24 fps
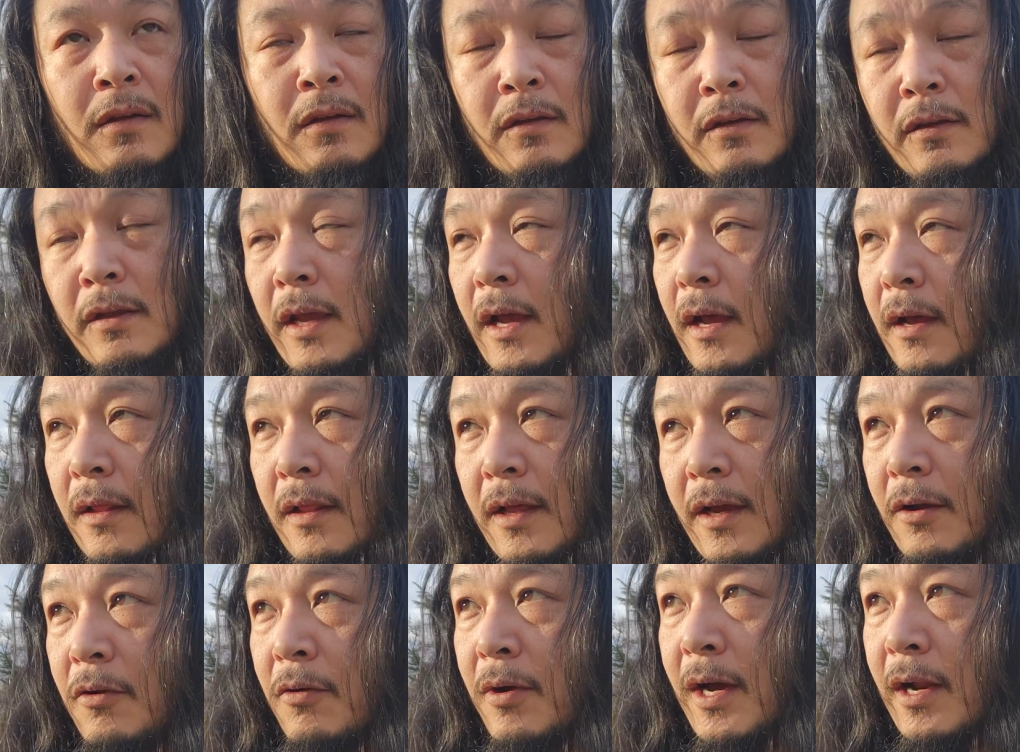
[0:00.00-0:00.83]
yeah,
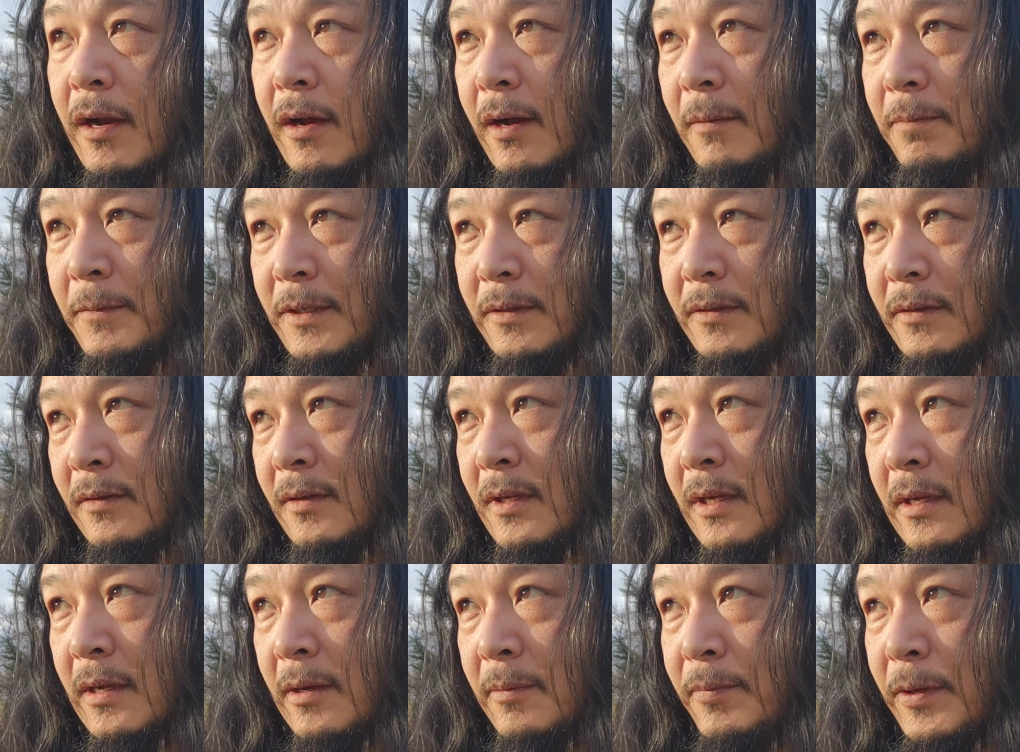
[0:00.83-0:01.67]
like quite often
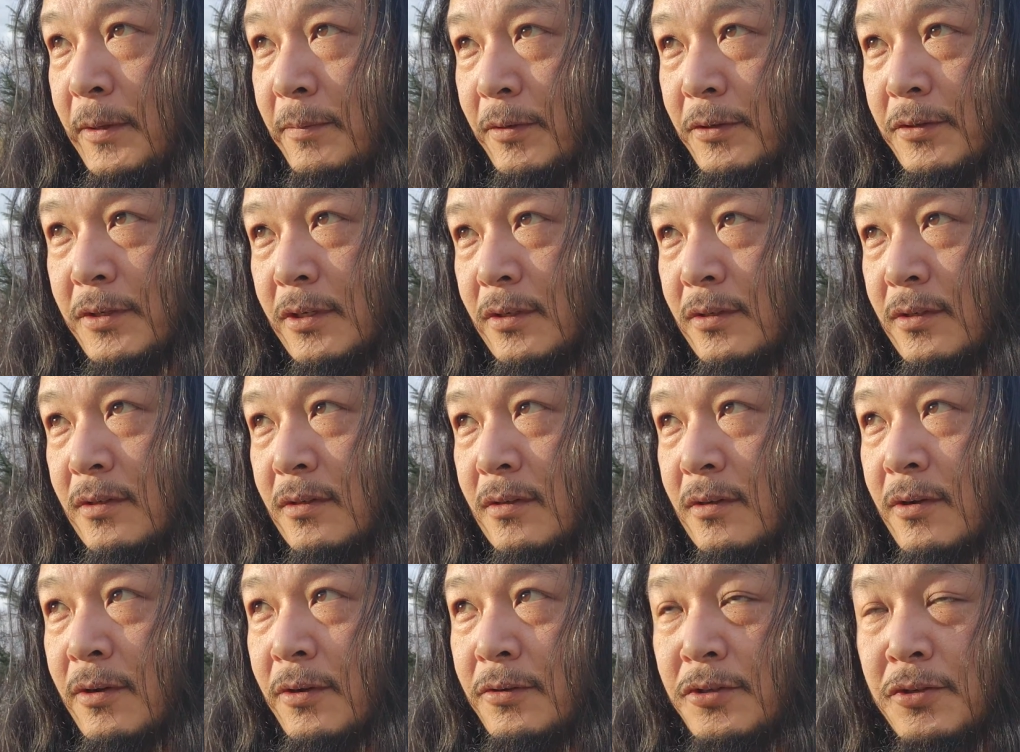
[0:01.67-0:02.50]
people just
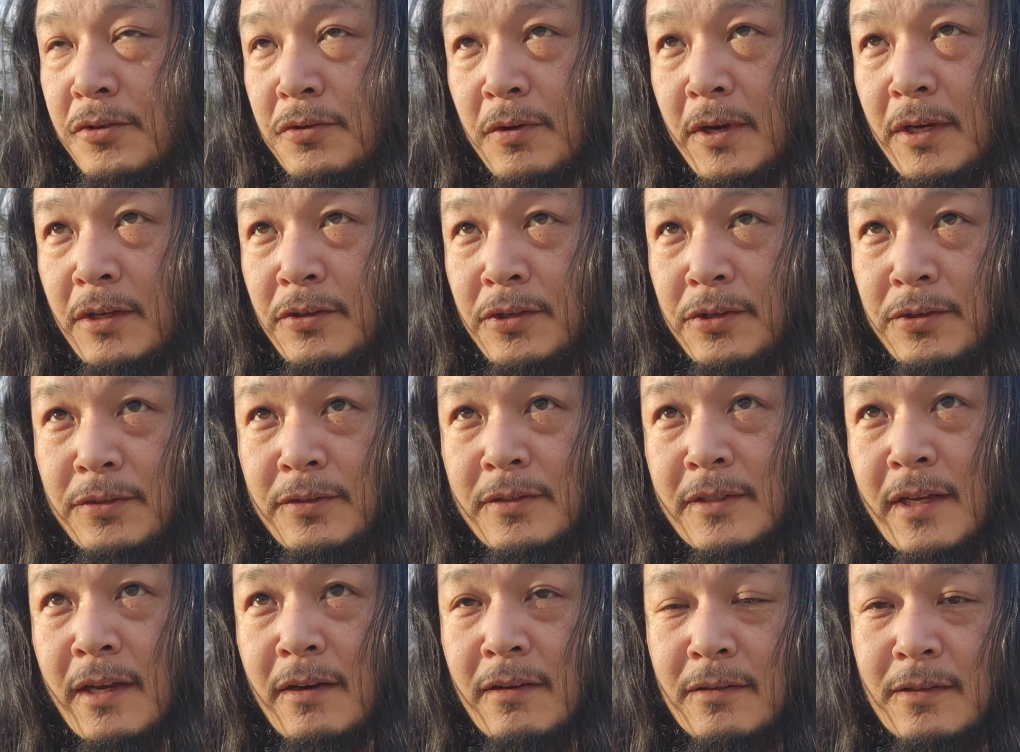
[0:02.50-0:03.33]
go straight to
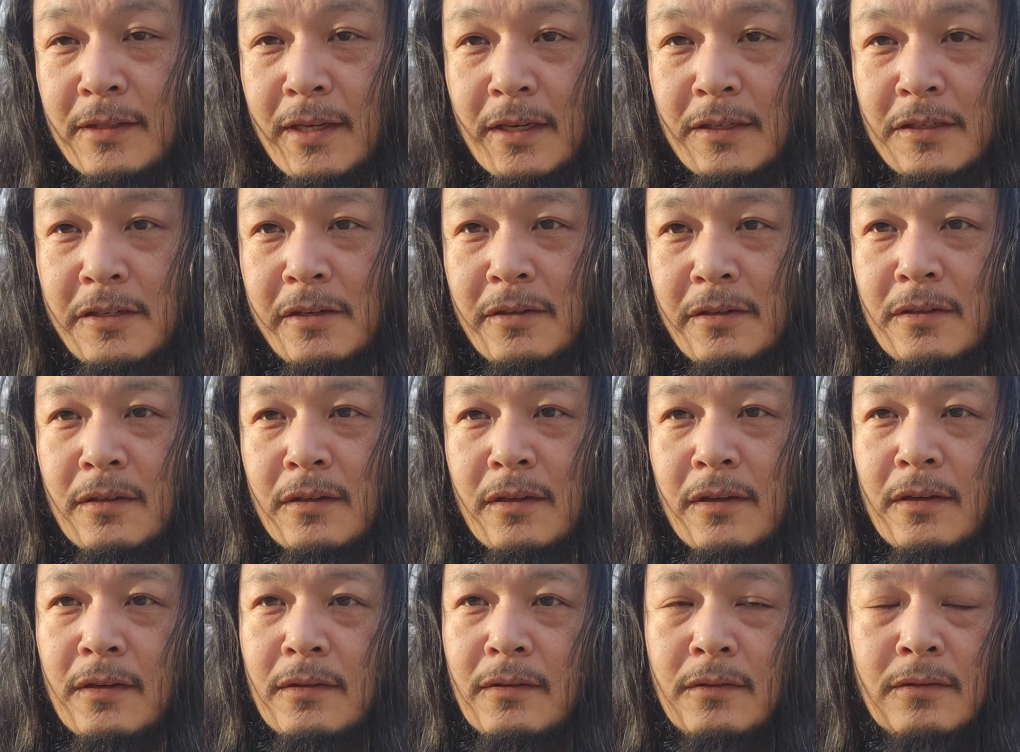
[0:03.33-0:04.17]
sales section, you
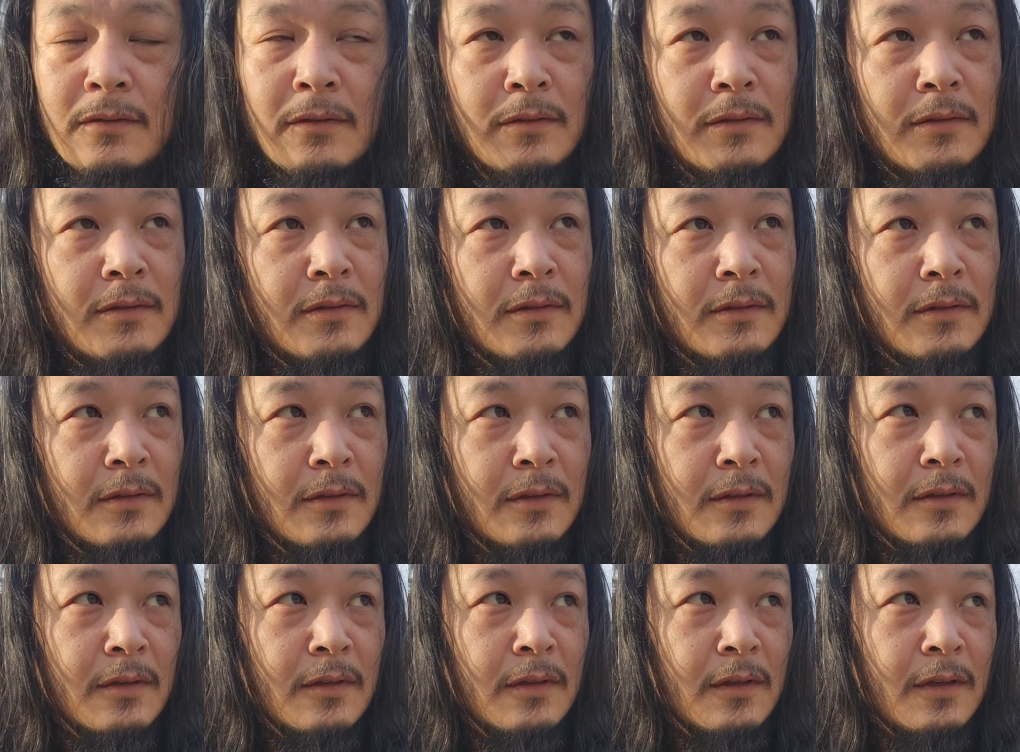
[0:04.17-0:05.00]
know.
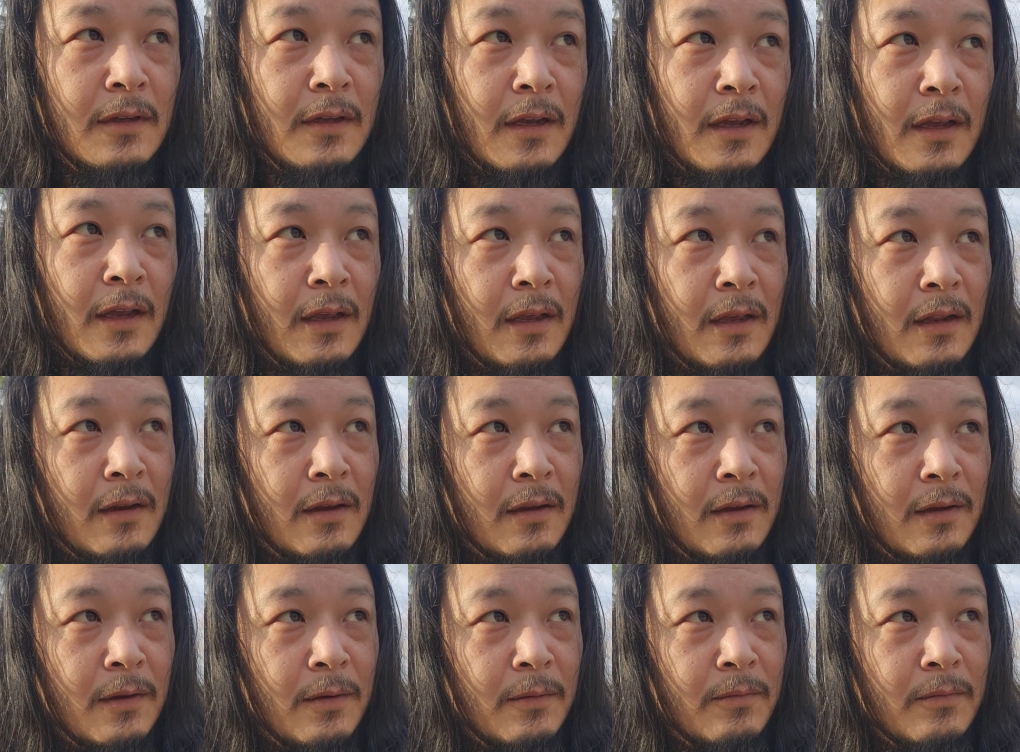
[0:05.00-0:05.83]

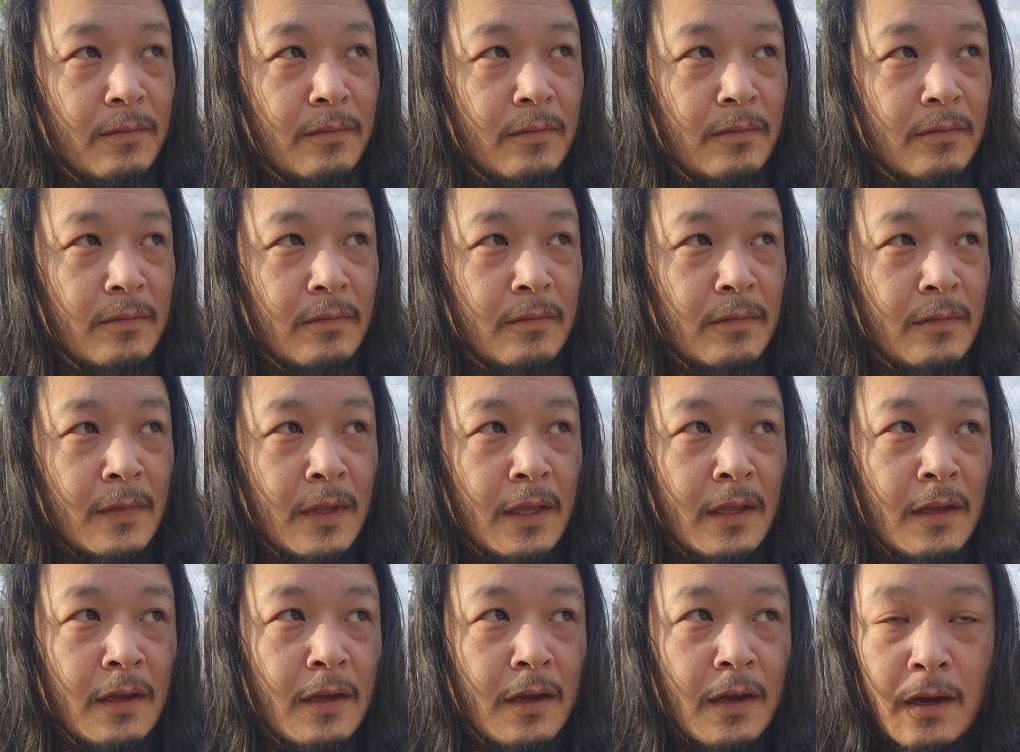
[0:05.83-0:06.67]
And
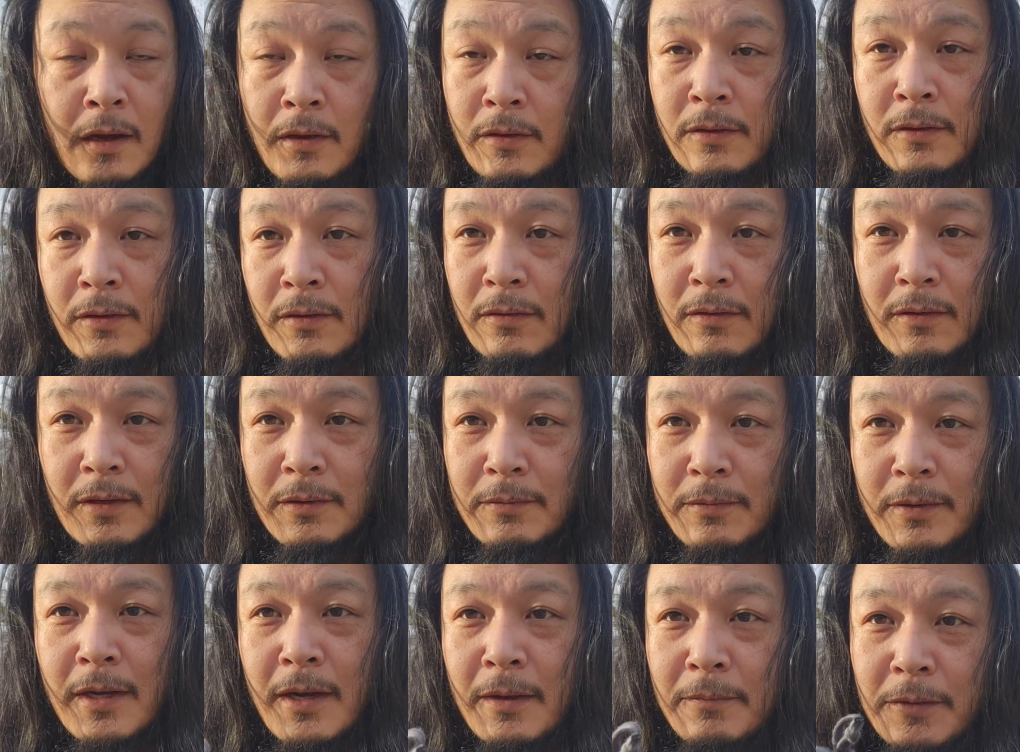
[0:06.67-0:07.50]
you don't
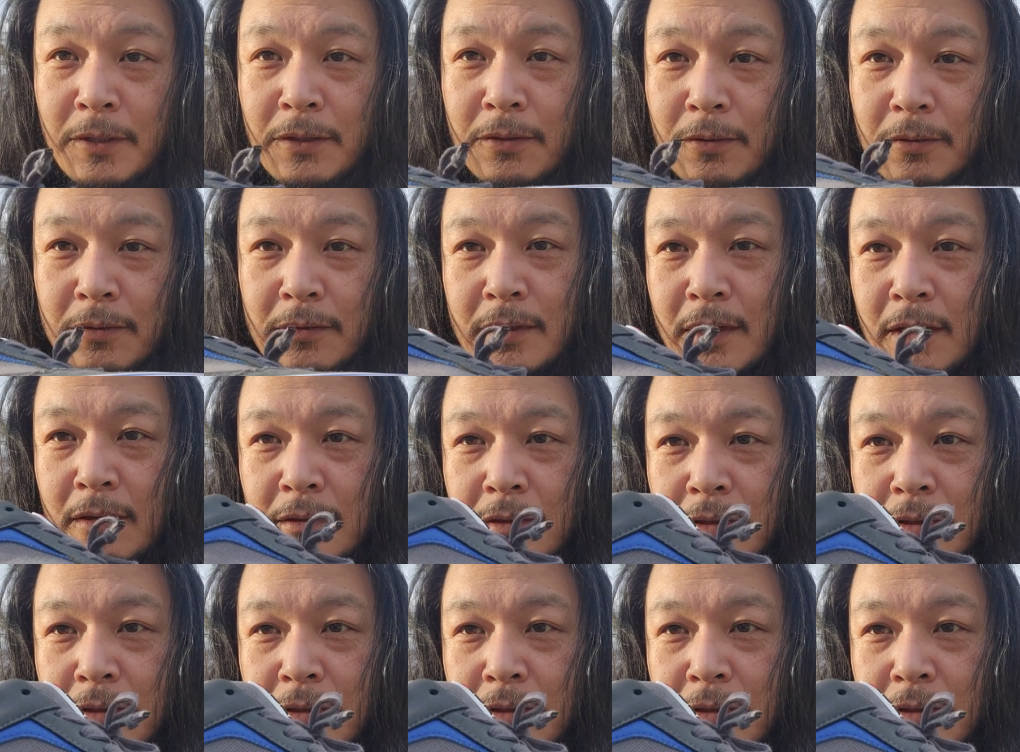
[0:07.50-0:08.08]
even have to go sales